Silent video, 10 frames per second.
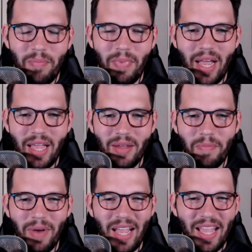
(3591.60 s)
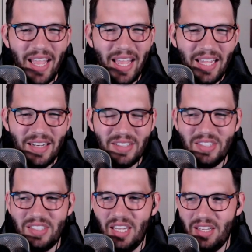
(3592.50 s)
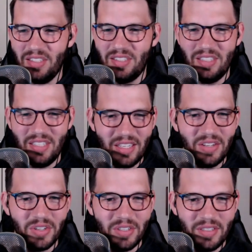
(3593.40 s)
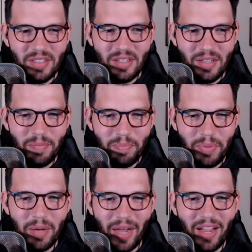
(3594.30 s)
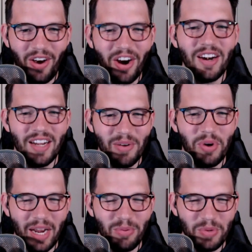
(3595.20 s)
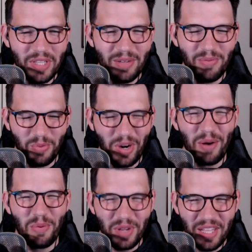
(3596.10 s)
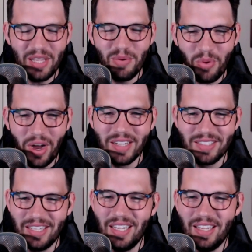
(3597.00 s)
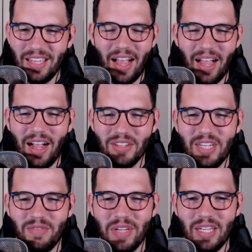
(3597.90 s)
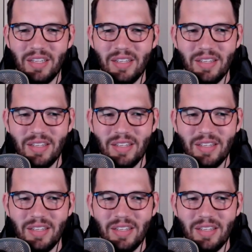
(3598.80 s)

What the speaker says: my head says Eagle, but my heart and what I really want to say, I'll take Vinny.